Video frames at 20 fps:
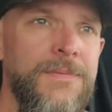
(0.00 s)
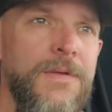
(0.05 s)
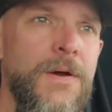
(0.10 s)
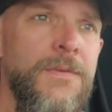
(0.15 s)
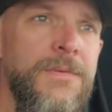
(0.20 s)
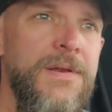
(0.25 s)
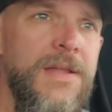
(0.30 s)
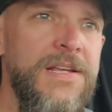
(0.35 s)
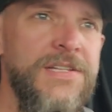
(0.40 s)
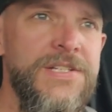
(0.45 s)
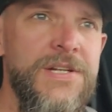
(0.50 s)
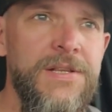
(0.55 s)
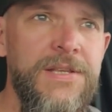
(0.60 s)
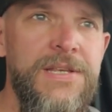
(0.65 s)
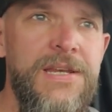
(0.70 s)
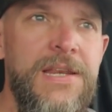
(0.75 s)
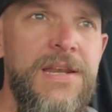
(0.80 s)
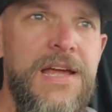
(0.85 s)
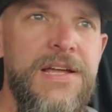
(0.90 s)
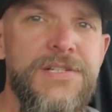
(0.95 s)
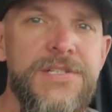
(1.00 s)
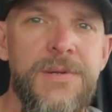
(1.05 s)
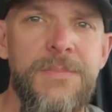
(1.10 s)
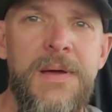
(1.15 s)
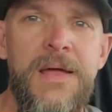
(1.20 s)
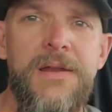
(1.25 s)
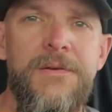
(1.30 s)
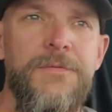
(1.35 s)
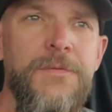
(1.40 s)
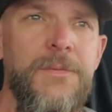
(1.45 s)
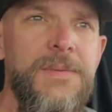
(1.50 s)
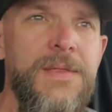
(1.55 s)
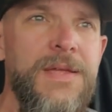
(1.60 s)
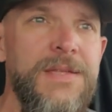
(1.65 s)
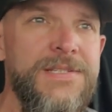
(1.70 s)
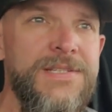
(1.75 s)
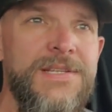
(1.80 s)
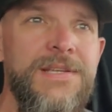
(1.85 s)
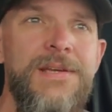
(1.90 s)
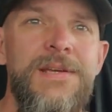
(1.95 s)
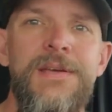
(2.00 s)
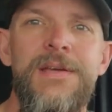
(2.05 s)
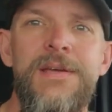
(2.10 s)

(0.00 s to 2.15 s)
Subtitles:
Don't necessarily need extra money from this.